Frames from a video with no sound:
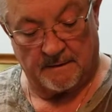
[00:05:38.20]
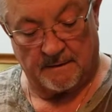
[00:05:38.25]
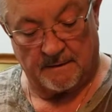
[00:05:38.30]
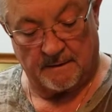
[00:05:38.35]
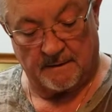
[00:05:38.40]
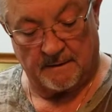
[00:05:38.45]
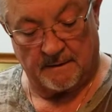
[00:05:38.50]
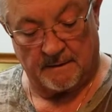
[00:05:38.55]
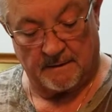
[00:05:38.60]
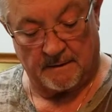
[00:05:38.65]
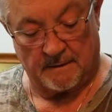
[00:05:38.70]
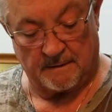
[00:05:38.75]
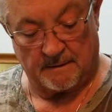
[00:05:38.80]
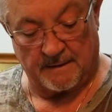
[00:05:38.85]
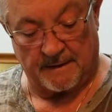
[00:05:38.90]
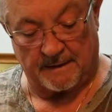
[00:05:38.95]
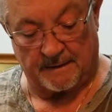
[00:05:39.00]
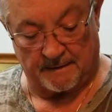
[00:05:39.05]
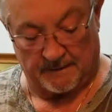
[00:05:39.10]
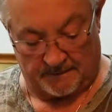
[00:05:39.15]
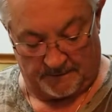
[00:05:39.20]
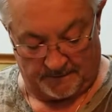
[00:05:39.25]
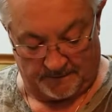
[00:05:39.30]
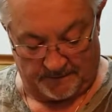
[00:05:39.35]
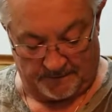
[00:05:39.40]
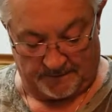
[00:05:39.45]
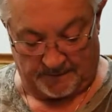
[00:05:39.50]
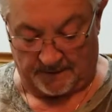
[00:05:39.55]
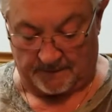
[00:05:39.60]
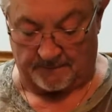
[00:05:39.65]
All right,
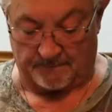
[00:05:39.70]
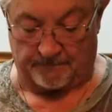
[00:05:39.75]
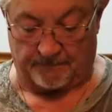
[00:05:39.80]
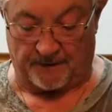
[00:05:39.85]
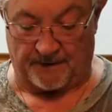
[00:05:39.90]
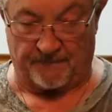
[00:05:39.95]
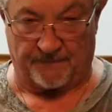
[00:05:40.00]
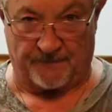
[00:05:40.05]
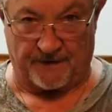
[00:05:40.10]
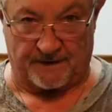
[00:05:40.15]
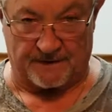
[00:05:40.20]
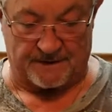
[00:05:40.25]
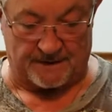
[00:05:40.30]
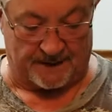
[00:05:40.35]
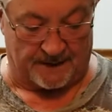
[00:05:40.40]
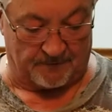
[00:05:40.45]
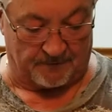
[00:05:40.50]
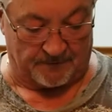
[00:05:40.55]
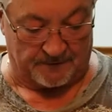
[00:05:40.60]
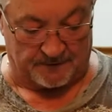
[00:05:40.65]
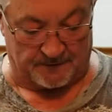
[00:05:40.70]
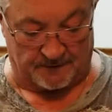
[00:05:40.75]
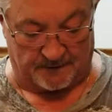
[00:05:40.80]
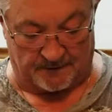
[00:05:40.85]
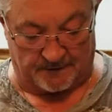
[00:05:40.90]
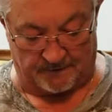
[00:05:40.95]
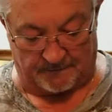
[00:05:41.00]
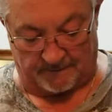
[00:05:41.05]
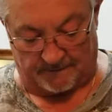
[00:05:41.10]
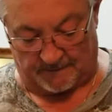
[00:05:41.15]
getting a pretty thick sandwich,
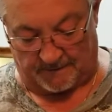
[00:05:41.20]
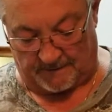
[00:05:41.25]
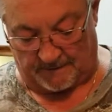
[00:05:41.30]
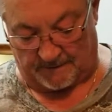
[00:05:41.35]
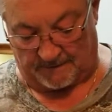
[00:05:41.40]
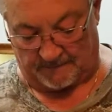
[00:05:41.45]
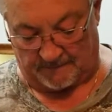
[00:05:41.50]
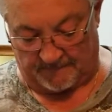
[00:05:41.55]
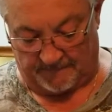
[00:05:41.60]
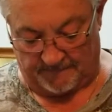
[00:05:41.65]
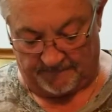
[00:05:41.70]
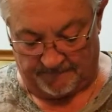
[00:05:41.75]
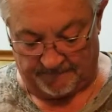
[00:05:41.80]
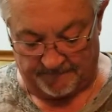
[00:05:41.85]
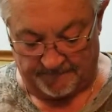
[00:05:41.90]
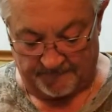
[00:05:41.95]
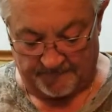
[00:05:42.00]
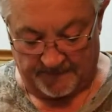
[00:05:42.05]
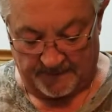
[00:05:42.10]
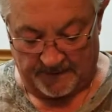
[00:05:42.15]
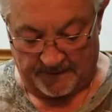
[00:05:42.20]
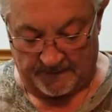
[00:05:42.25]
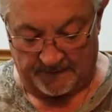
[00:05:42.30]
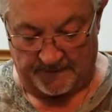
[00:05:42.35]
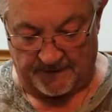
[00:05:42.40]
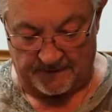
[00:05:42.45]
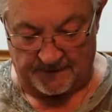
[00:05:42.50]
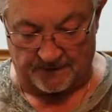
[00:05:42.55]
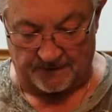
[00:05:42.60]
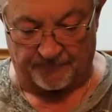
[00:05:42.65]
huh? Yeah.
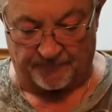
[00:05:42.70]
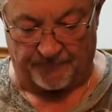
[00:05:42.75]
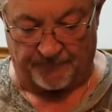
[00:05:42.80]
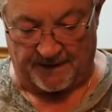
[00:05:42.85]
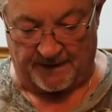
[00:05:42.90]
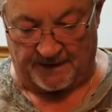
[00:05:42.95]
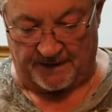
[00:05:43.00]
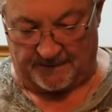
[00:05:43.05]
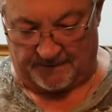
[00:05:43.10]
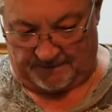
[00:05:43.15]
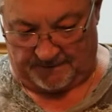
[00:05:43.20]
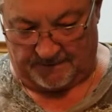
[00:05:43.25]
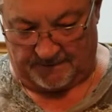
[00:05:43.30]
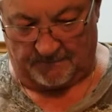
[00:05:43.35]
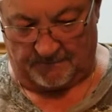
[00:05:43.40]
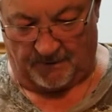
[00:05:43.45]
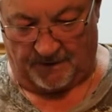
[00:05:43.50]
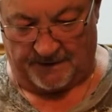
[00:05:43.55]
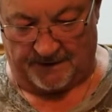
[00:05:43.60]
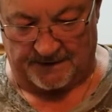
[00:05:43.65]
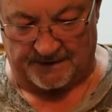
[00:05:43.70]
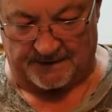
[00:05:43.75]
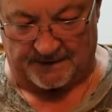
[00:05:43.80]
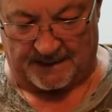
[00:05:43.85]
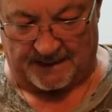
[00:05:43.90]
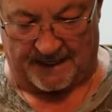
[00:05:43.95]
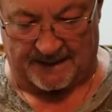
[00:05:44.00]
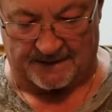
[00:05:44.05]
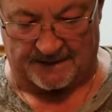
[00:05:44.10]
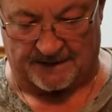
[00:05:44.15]
This will feed one this
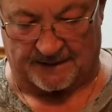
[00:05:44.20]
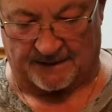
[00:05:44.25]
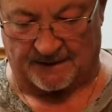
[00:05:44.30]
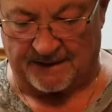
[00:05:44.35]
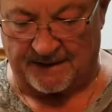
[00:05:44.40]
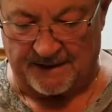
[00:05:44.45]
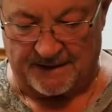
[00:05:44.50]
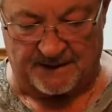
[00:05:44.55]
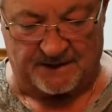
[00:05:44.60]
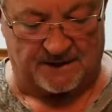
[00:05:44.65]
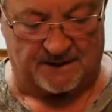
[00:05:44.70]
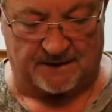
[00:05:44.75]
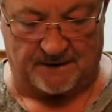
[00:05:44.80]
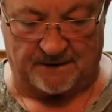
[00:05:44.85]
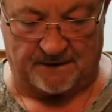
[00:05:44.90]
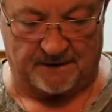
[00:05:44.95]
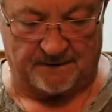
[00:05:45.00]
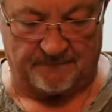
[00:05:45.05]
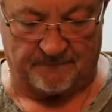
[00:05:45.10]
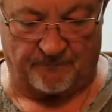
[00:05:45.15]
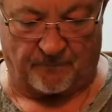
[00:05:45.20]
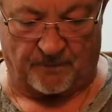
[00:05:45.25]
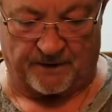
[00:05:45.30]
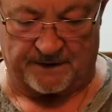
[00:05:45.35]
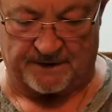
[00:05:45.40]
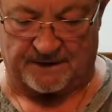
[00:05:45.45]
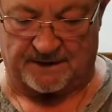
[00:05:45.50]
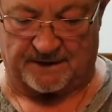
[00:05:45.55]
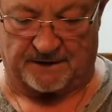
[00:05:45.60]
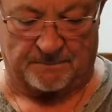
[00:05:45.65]
size at least 4 to
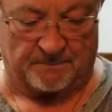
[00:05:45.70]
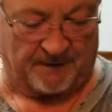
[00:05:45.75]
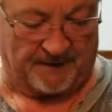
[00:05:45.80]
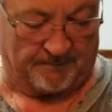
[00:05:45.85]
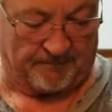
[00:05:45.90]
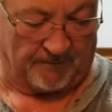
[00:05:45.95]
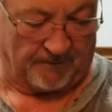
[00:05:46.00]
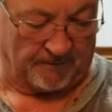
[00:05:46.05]
6 people.